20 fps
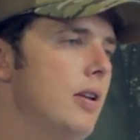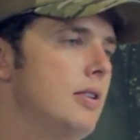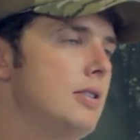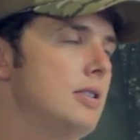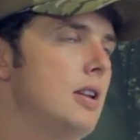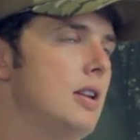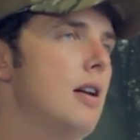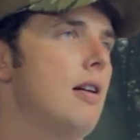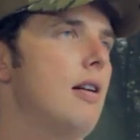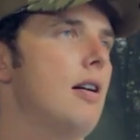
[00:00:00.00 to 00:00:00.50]
a
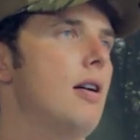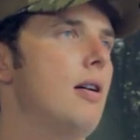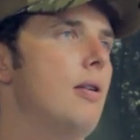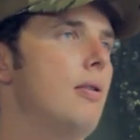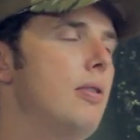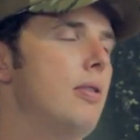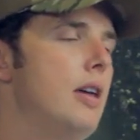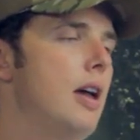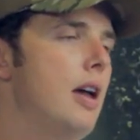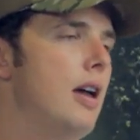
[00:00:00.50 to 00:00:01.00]

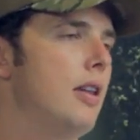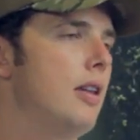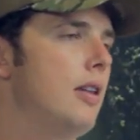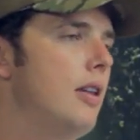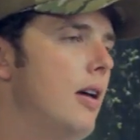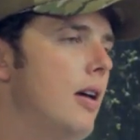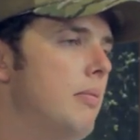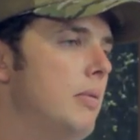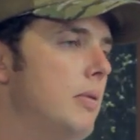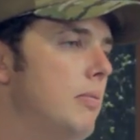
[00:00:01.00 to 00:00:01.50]
scenario that
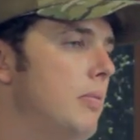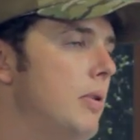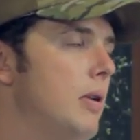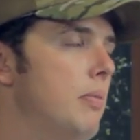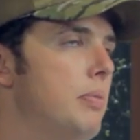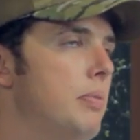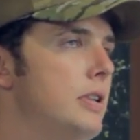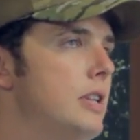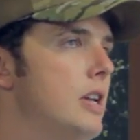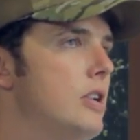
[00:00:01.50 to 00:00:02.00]
I mean
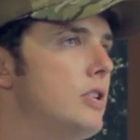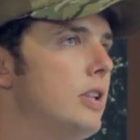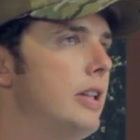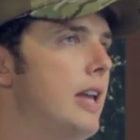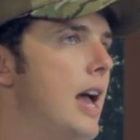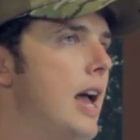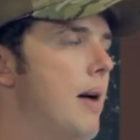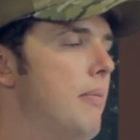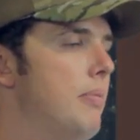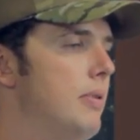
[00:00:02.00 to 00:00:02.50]
could potentially
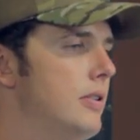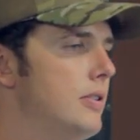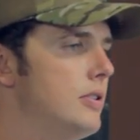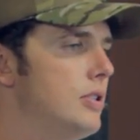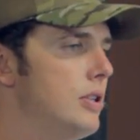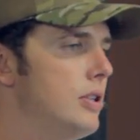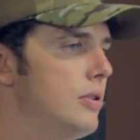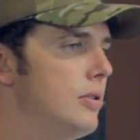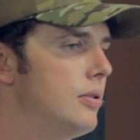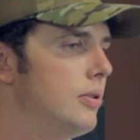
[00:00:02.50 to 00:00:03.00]
happen
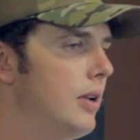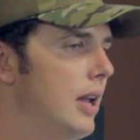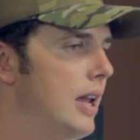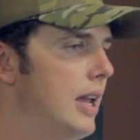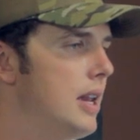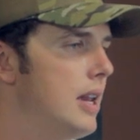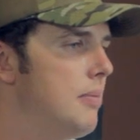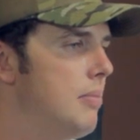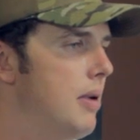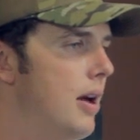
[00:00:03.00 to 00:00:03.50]
to
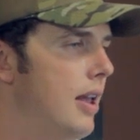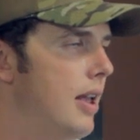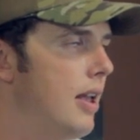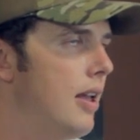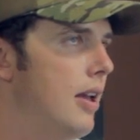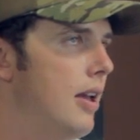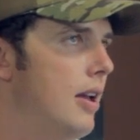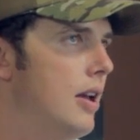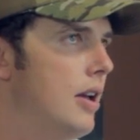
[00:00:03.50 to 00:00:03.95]
anybody